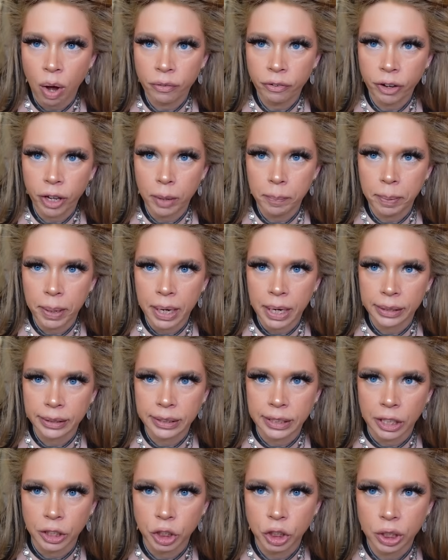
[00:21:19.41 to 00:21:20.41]
of clip-in
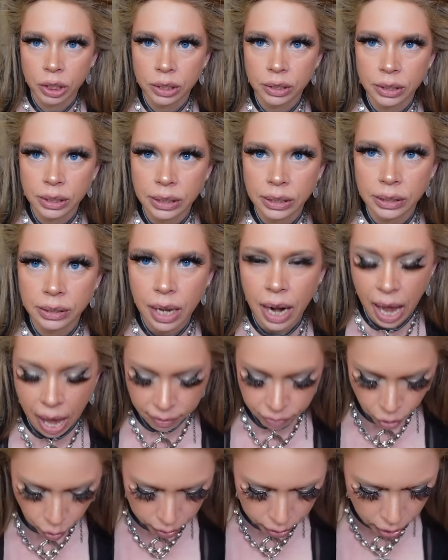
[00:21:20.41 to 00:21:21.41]
extensions that I
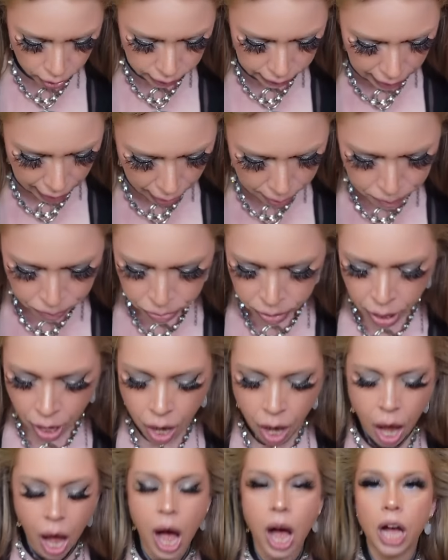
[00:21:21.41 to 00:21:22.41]
have going on today.
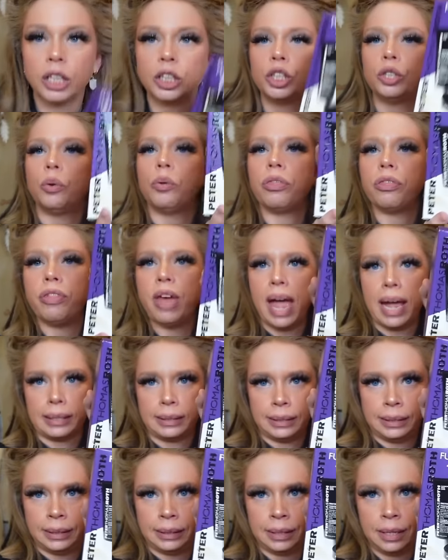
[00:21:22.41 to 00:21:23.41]
So
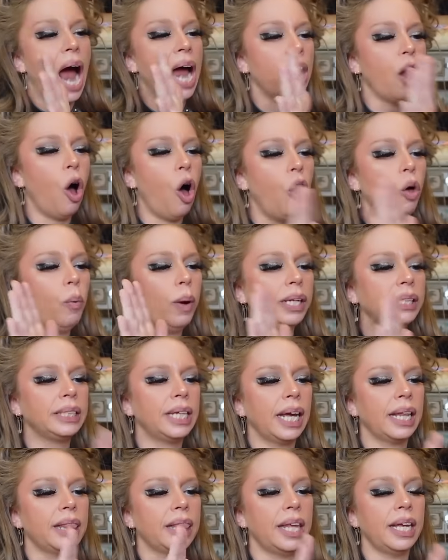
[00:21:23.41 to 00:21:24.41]
this. I always
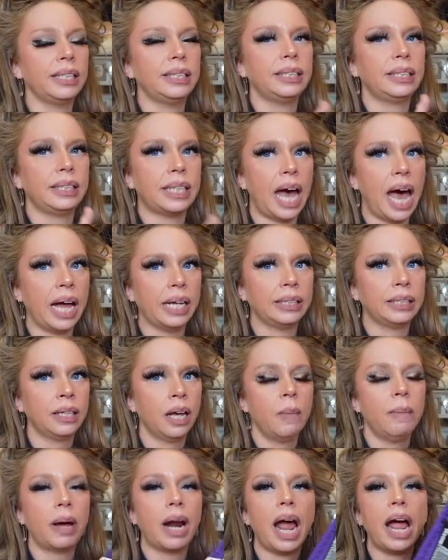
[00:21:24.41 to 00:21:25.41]
get this set,
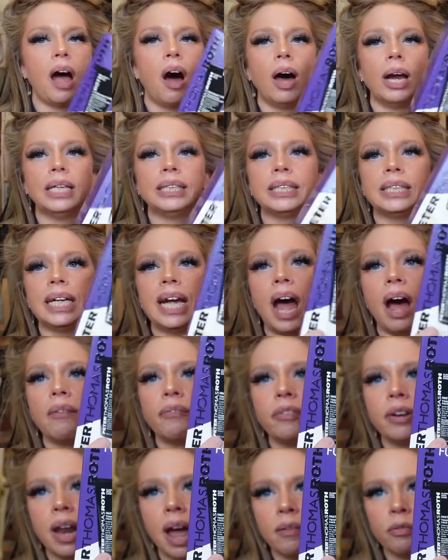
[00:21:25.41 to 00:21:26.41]
but I honestly have
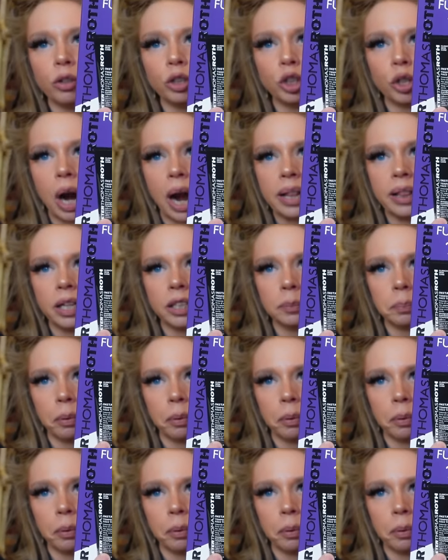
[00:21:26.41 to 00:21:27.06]
never tried this